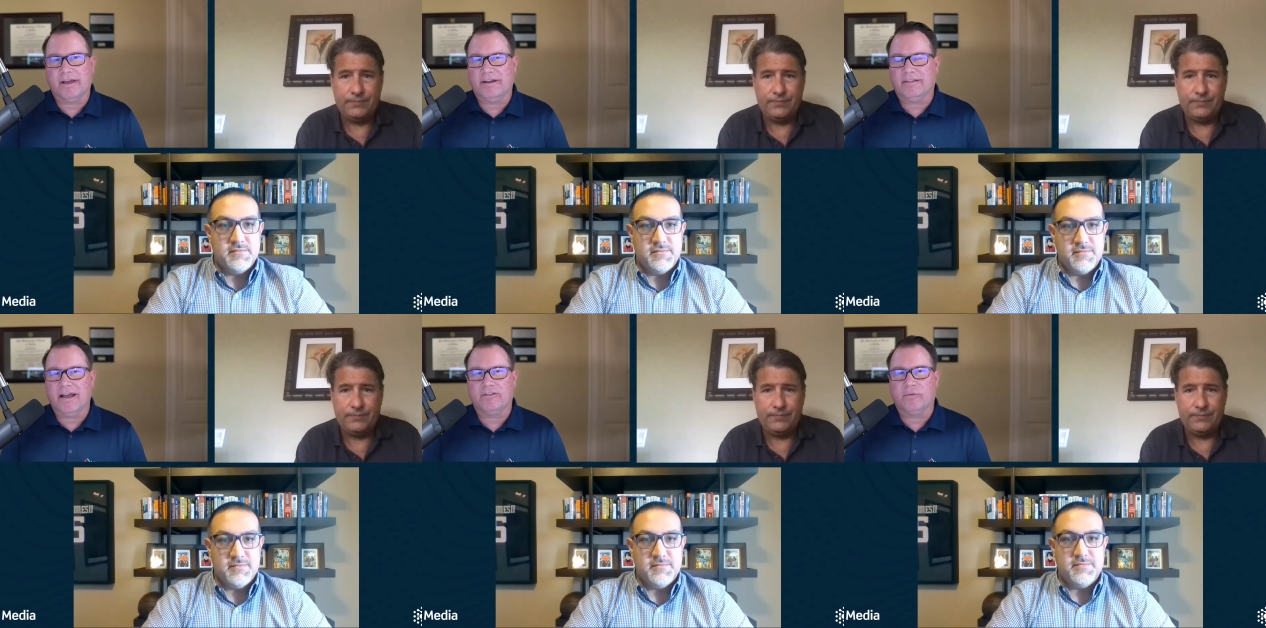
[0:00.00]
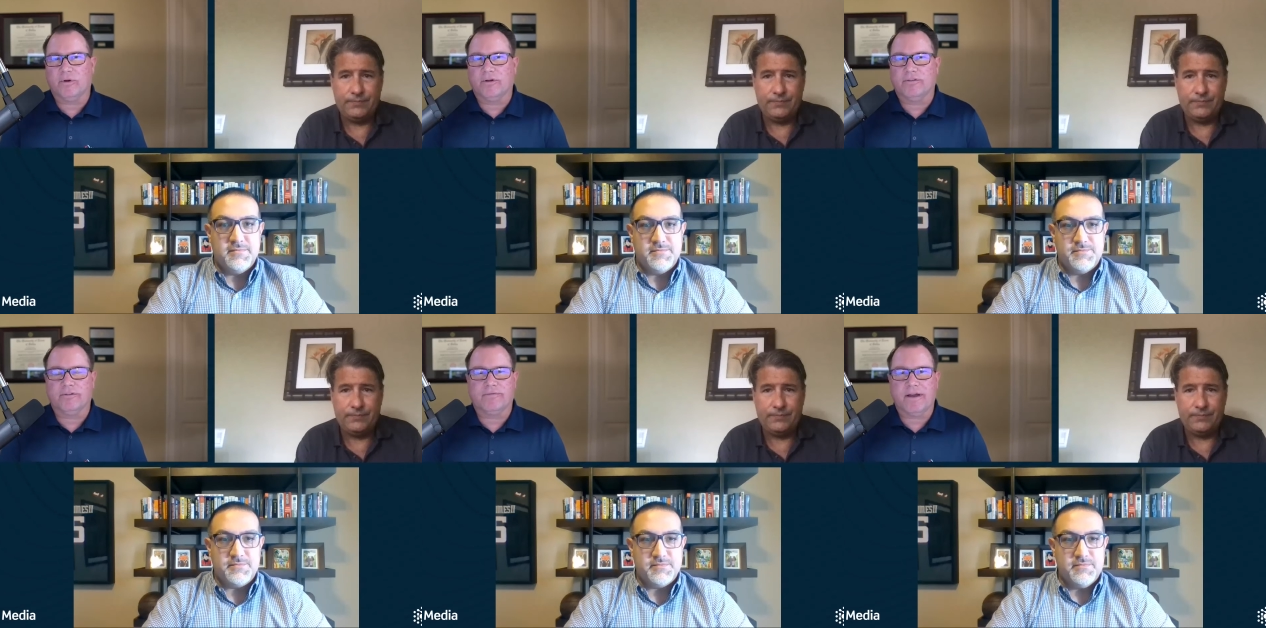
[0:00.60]
Speaker 1: any last words
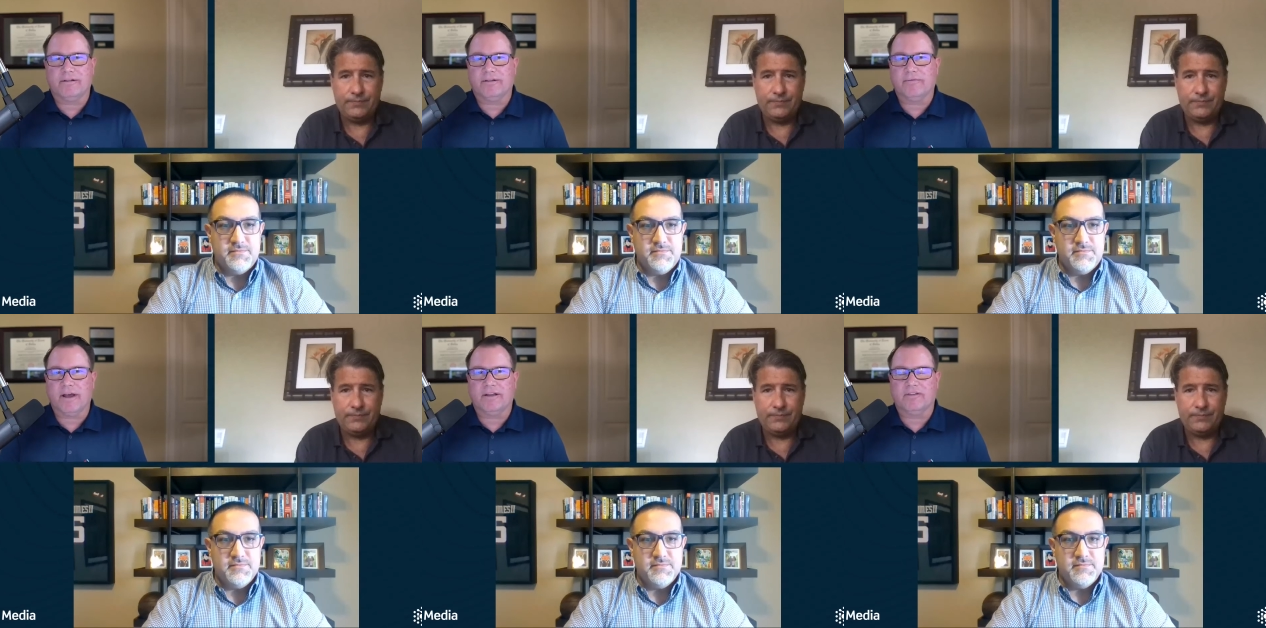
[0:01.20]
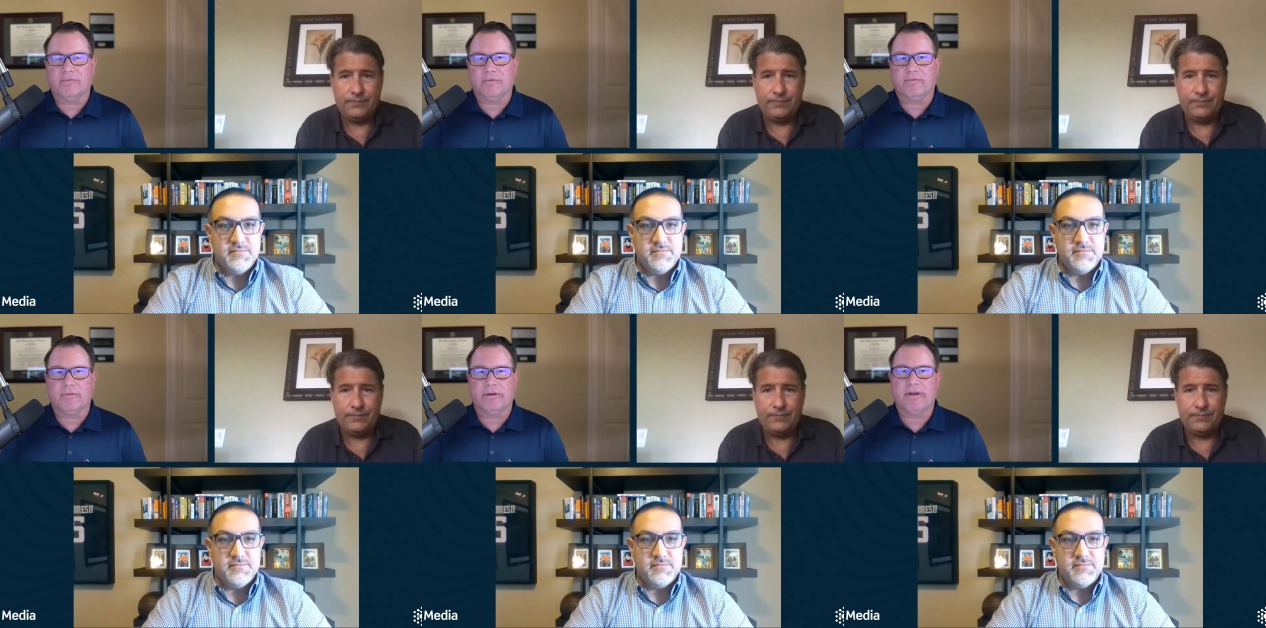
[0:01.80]
or final advice
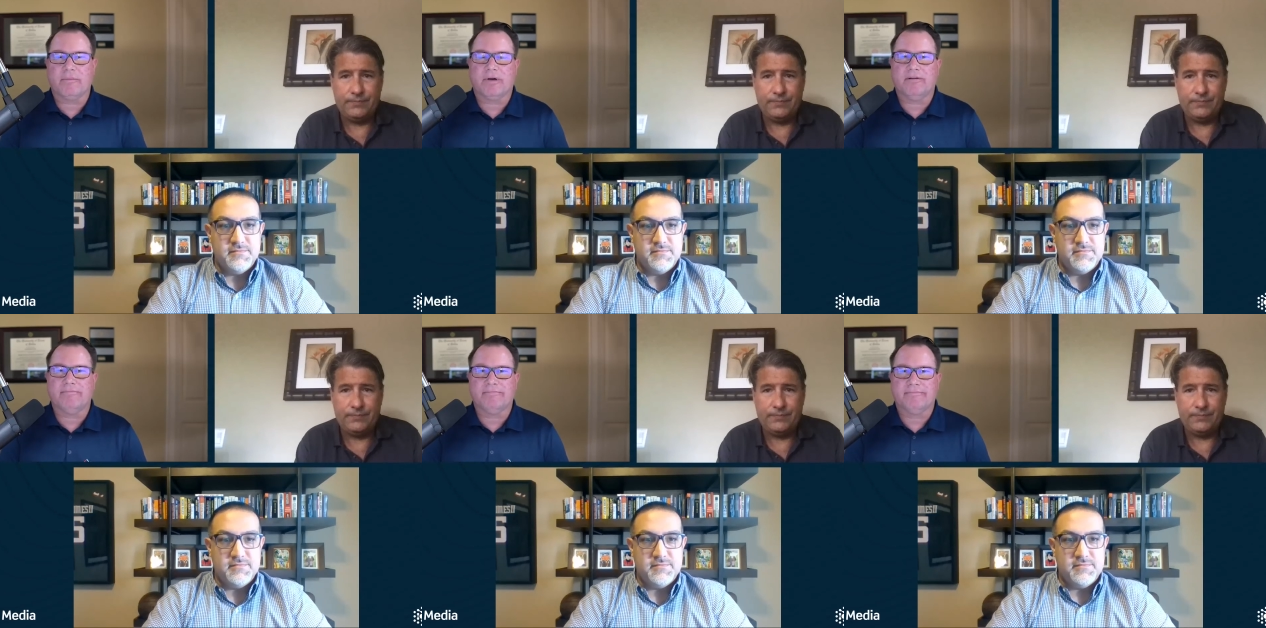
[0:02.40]
before we wrap up?